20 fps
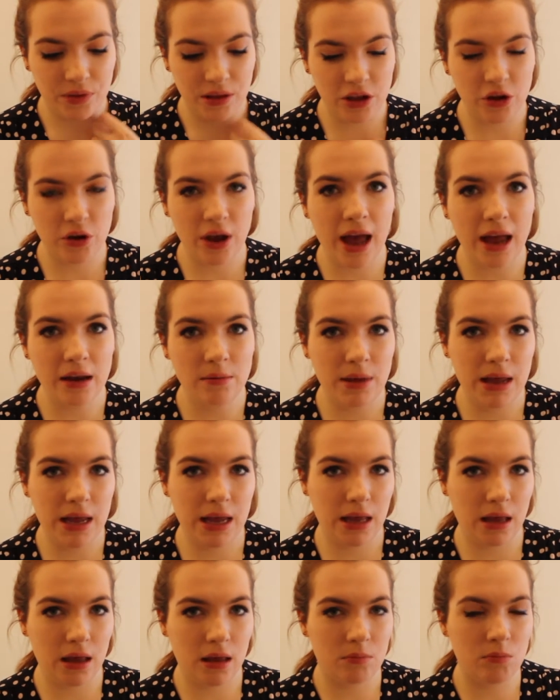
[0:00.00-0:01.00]
You can
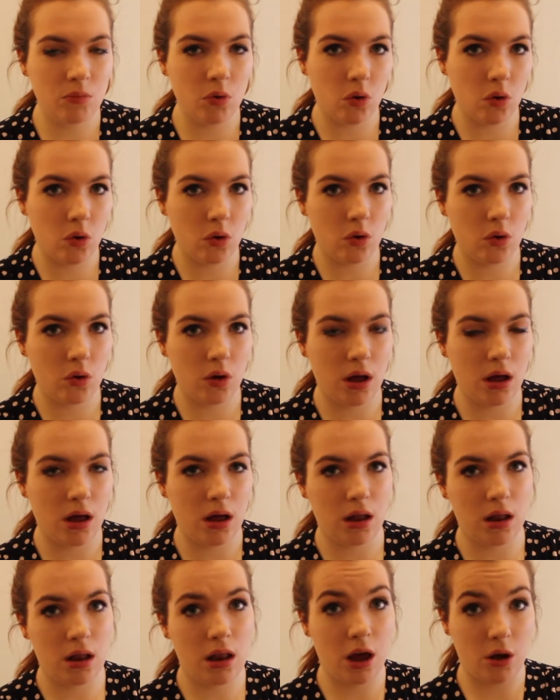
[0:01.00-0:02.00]
make it more
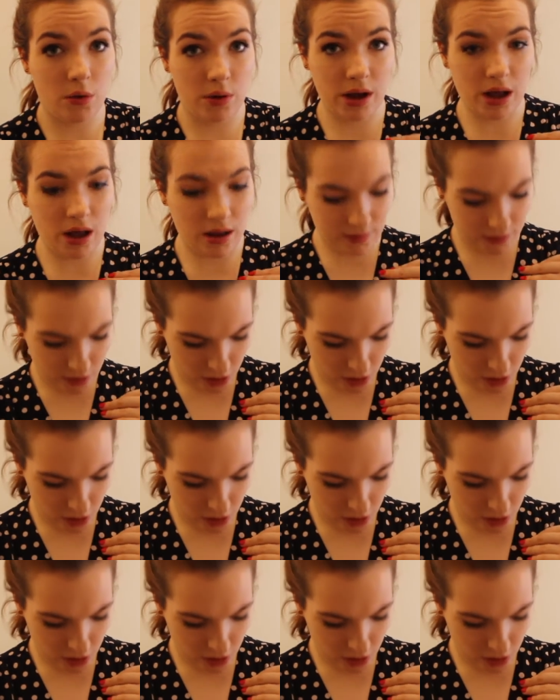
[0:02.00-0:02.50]
lower cut,